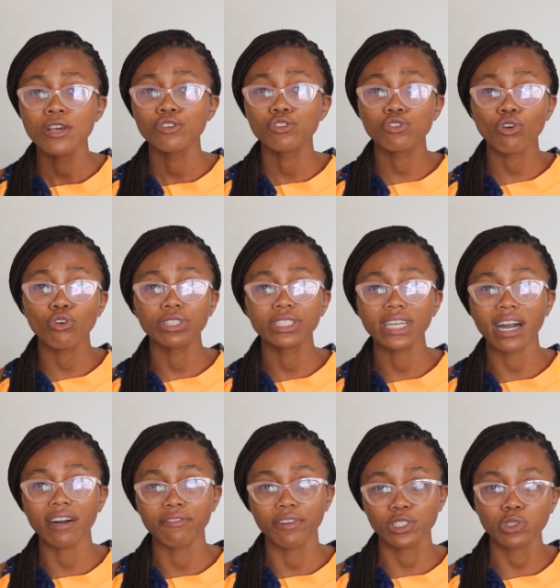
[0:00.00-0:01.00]
So there
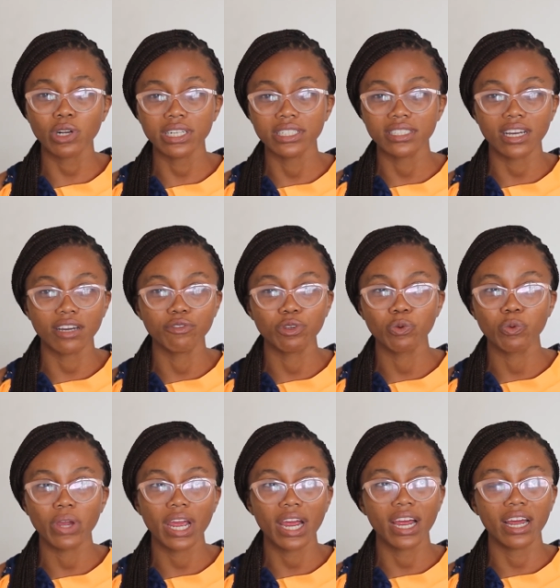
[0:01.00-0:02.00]
are virtual interview
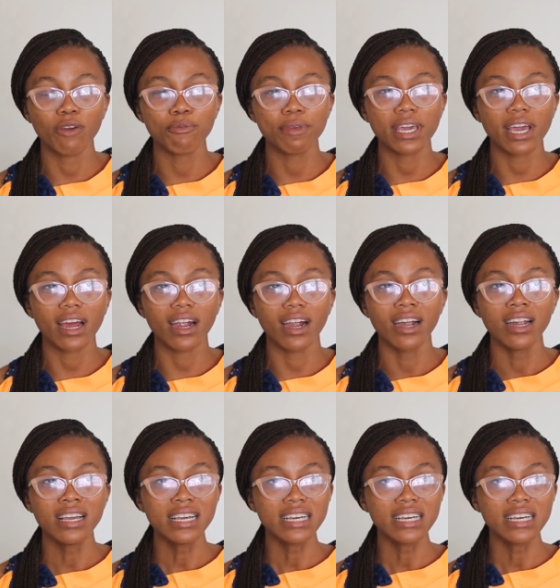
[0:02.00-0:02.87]
where we are